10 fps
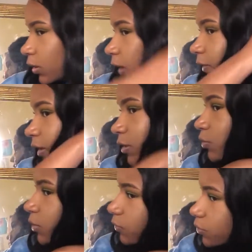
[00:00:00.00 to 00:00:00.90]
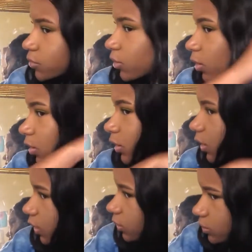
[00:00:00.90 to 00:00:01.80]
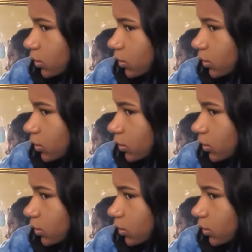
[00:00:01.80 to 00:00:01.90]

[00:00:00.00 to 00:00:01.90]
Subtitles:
I've had this wig for so long, guys.